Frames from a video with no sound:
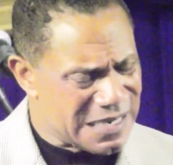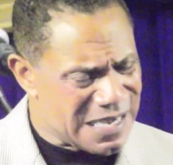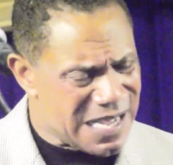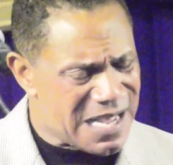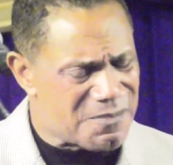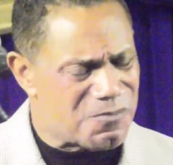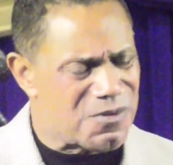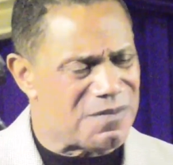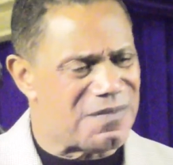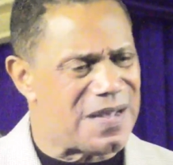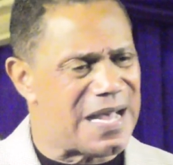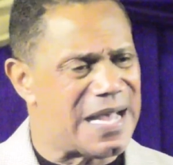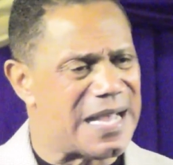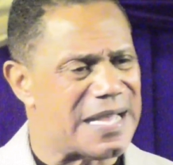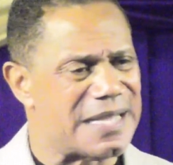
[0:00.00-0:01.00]
God,
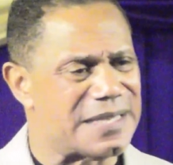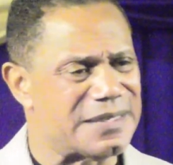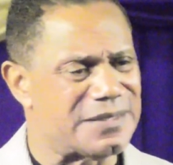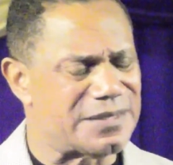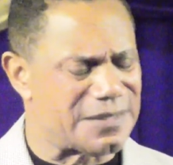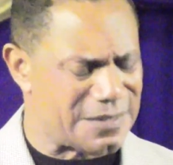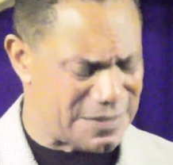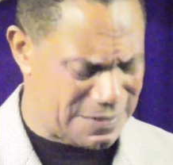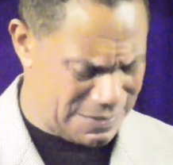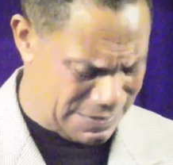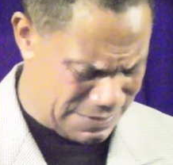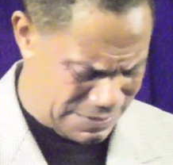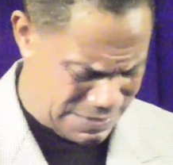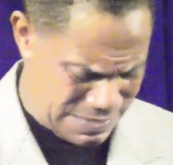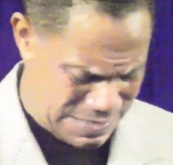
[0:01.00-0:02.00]
provides. God
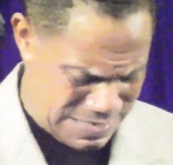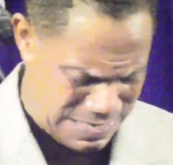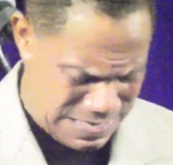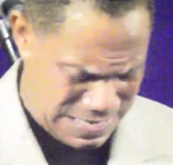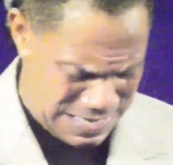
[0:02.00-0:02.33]
provides.